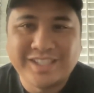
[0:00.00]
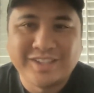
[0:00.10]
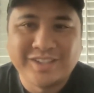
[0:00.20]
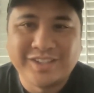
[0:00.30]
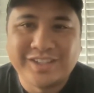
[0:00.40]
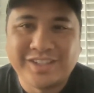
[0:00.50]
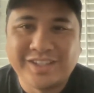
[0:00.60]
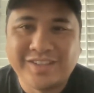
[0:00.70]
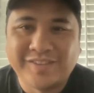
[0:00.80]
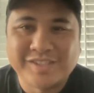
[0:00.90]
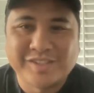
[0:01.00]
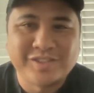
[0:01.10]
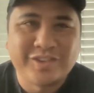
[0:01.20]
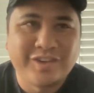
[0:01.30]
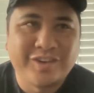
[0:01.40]
You know, the, the investors
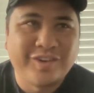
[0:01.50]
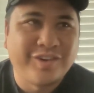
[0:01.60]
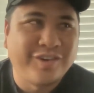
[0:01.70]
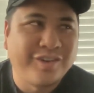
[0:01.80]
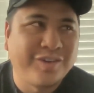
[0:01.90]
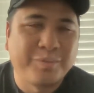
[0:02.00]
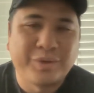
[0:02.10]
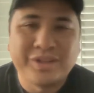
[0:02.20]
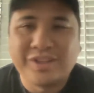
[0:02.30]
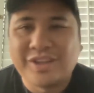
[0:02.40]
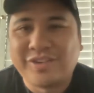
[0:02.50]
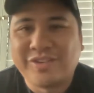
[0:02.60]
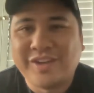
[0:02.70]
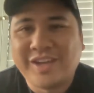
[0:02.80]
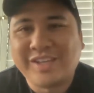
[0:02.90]
are, are are breathing down your
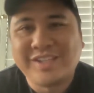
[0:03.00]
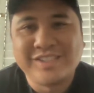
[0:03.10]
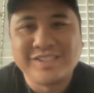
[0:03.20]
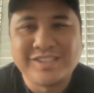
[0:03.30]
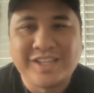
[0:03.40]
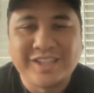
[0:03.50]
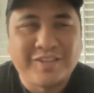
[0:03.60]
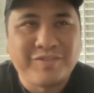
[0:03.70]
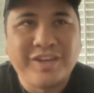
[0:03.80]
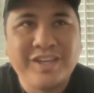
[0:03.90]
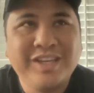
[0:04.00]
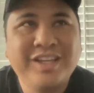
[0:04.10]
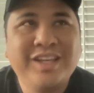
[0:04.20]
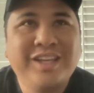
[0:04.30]
neck, and it's not that fun.